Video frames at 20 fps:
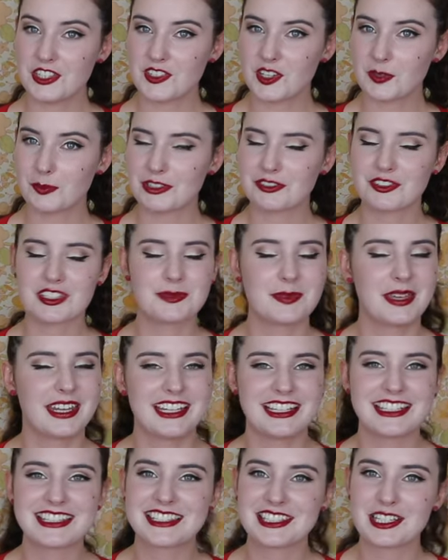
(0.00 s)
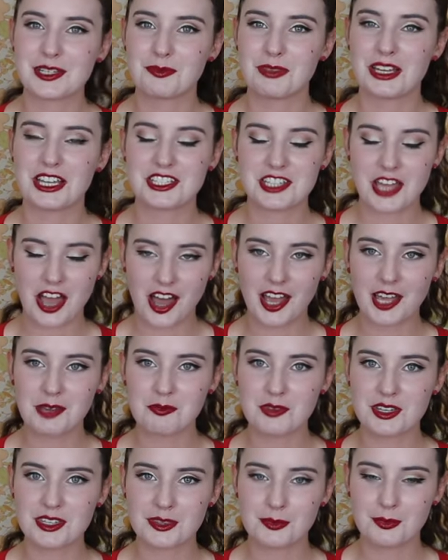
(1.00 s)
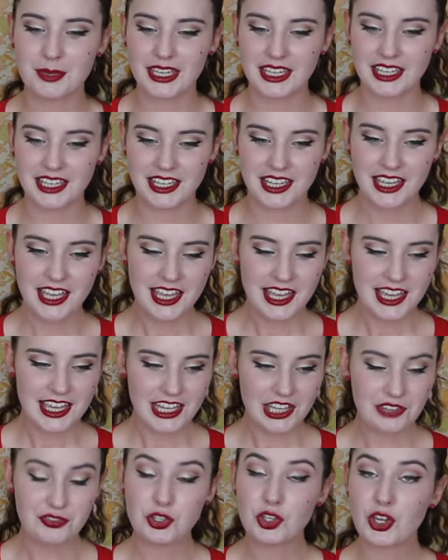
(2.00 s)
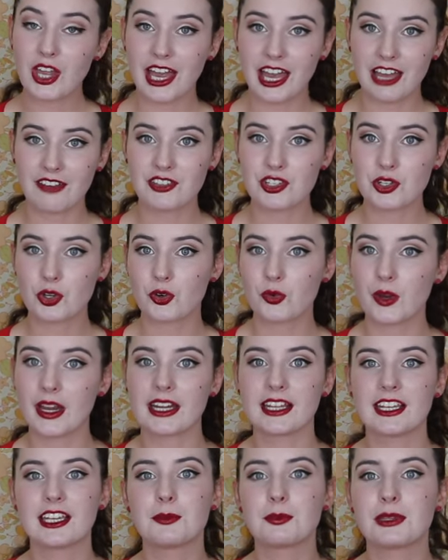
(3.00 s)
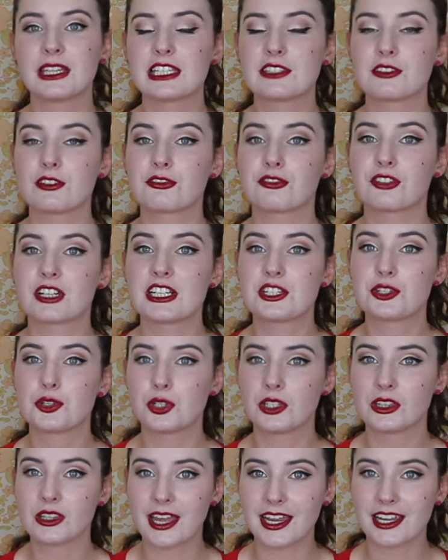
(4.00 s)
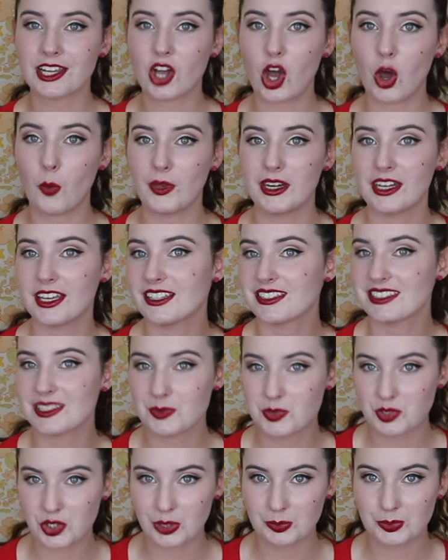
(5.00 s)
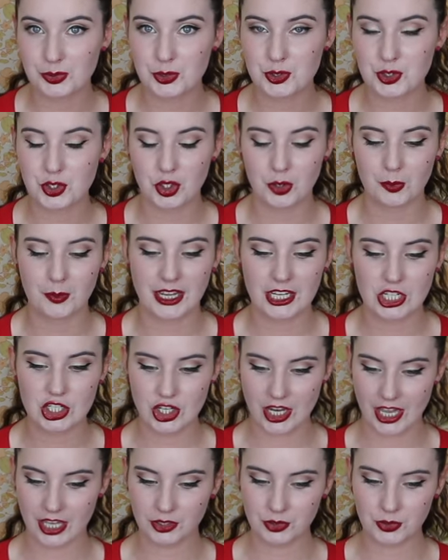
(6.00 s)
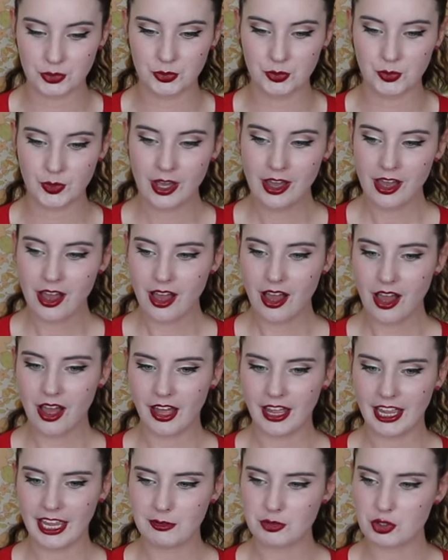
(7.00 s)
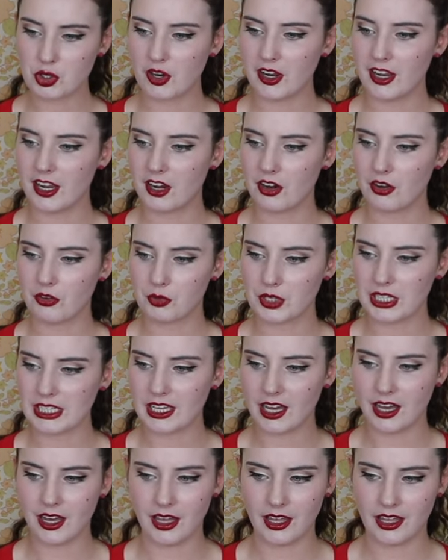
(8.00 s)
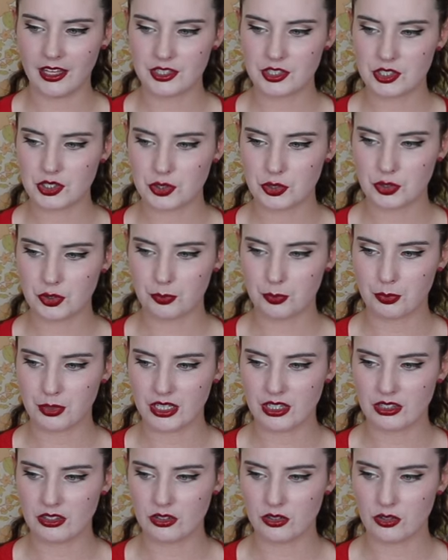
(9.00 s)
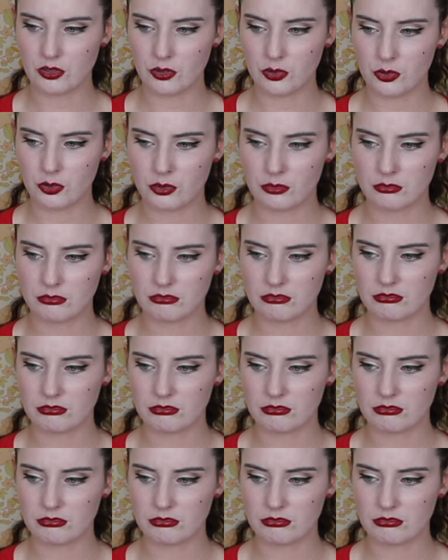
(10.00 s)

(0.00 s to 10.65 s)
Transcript: so much for spending some time with me. If you haven't already, please feel free to like, comment and subscribe to my channel. I am trying really hard to bring you